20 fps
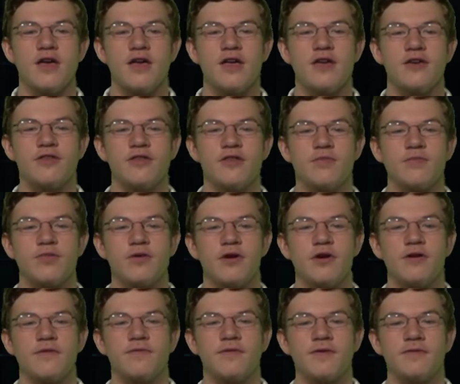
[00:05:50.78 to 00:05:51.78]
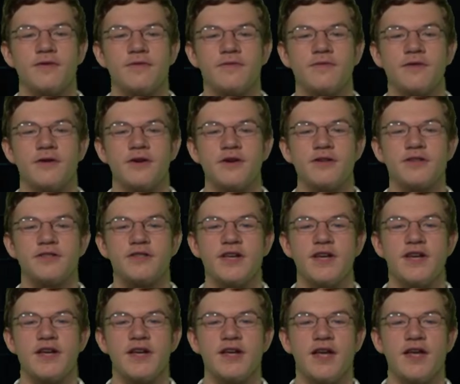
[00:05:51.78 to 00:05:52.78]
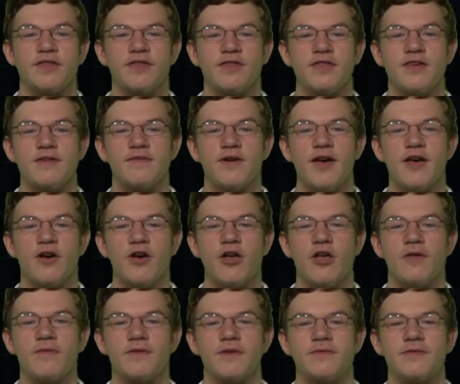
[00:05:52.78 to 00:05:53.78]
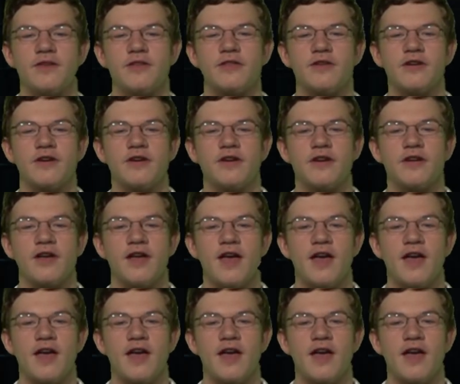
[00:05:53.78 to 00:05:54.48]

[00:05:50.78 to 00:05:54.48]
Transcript: Ethan Bird, 51st, and Levi Hall, 53rd.